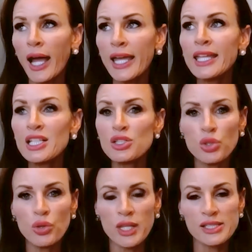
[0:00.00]
I can
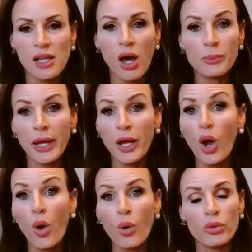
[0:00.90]
do this on my
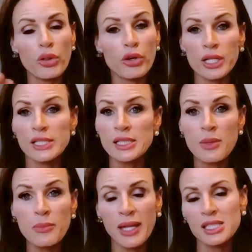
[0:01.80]
own. There
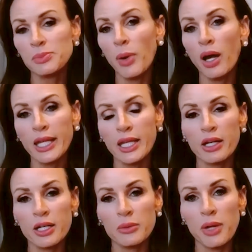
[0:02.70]
isn't a med spa
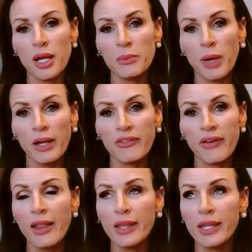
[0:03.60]
here in my
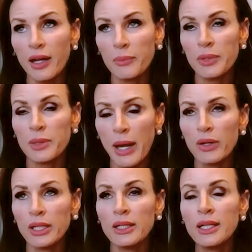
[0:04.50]
valley up in the
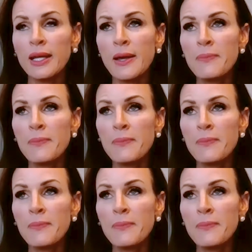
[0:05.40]
mountain.